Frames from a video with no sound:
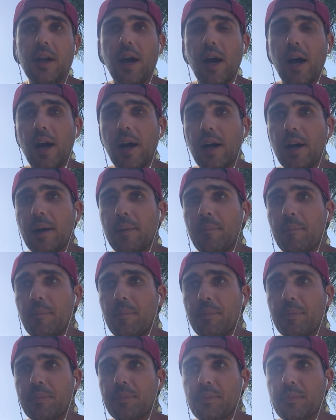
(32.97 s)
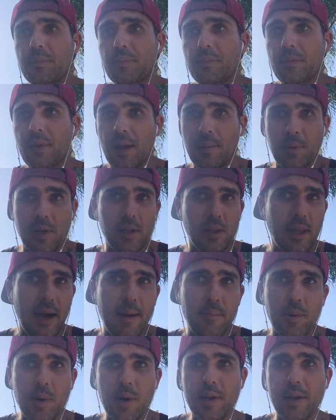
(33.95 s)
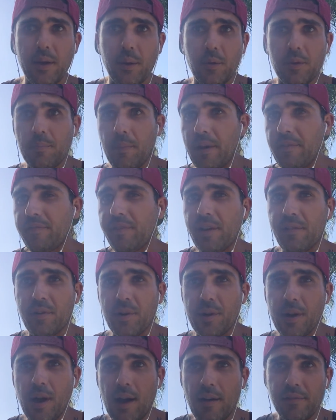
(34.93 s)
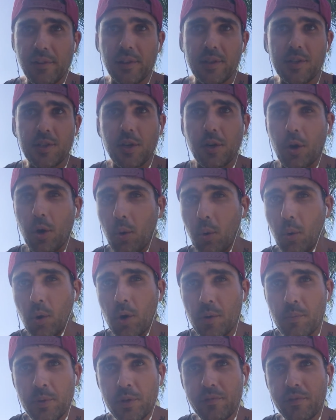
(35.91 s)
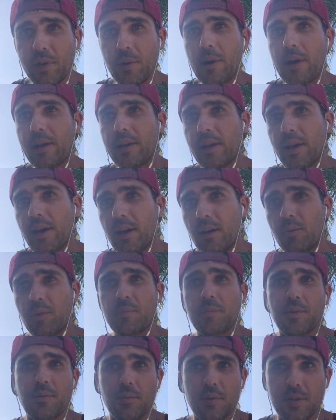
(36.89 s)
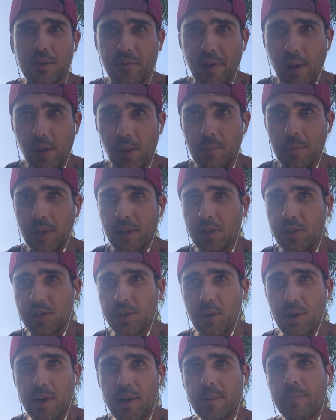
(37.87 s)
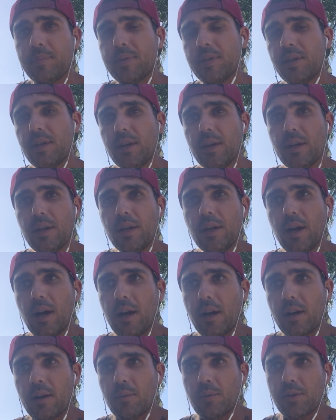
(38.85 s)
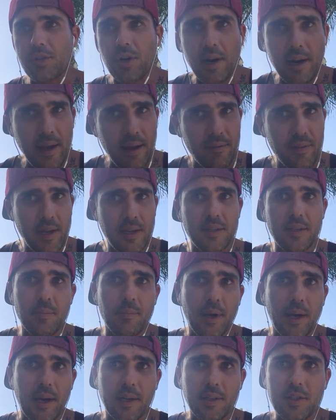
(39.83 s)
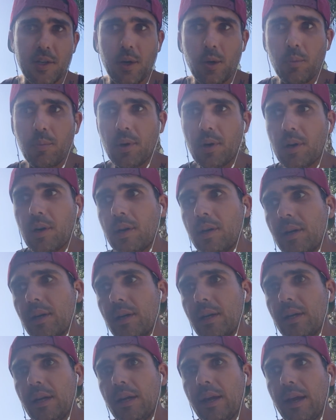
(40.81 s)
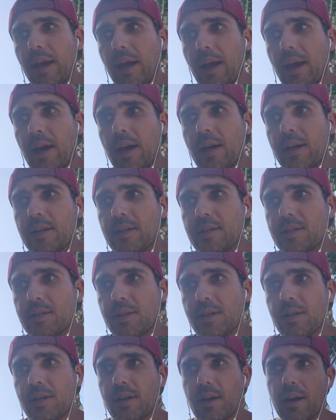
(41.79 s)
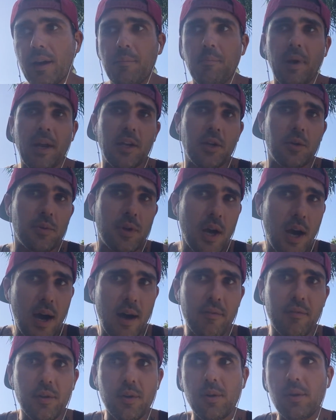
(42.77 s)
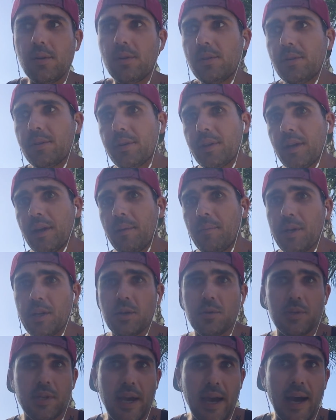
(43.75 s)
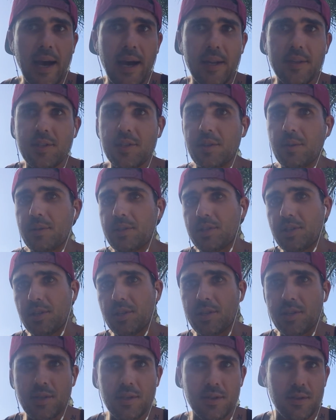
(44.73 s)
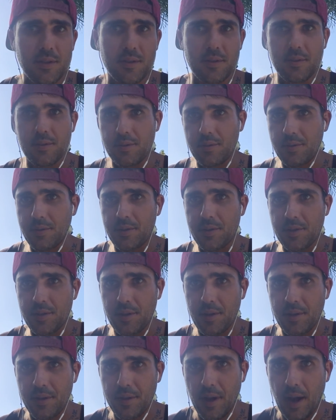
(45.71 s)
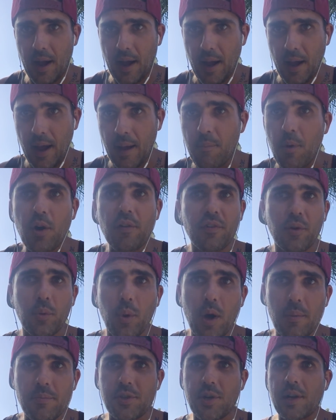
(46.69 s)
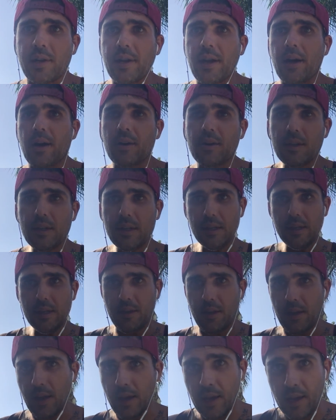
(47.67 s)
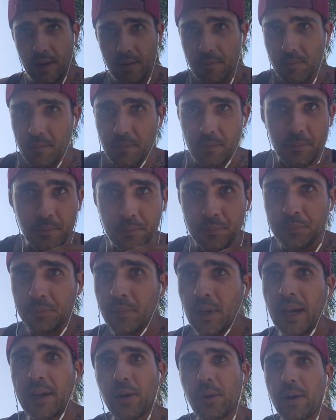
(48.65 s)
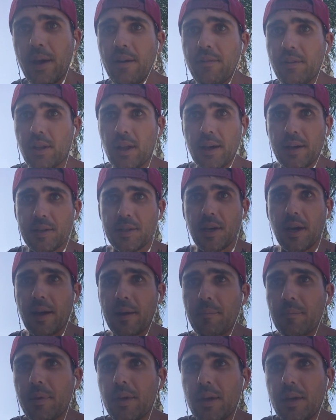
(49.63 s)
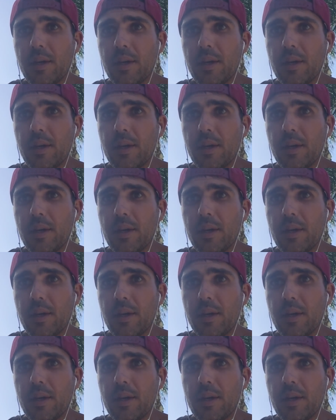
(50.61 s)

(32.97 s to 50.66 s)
Um, I'm collaborating with my favorite novelist on a horror movie right now. We've been developing a script. Uh, we're trying to have that done by October. And I got my new novel, and then I'm a new dad. So it's just, I- I'm overwhelmed right now. And I don't have a lot of time.